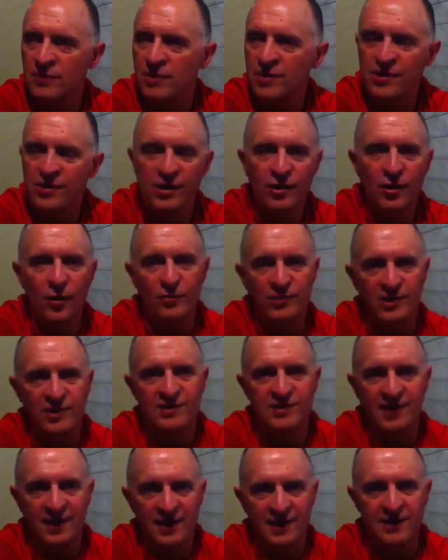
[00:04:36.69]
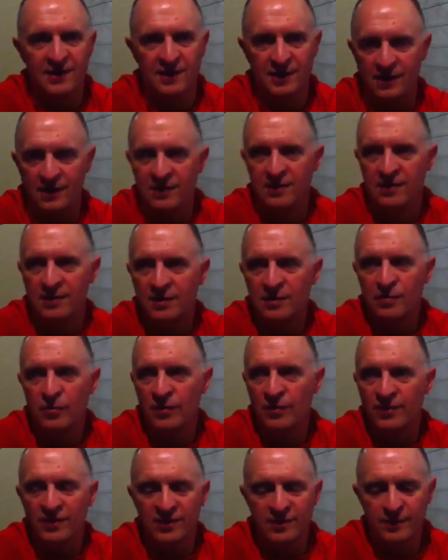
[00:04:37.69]
she knows exactly
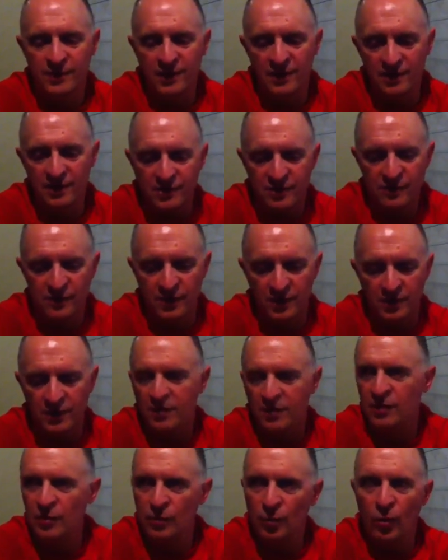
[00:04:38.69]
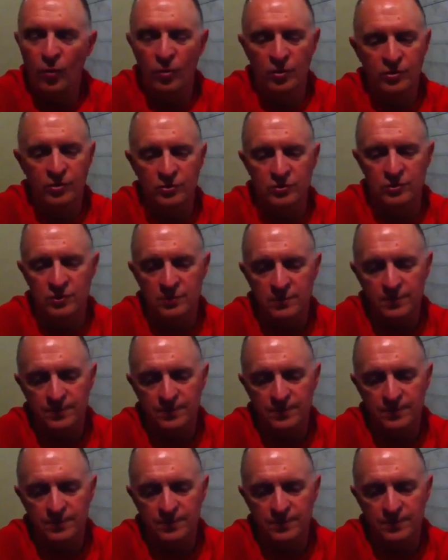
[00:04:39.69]
what this means to me. You all do.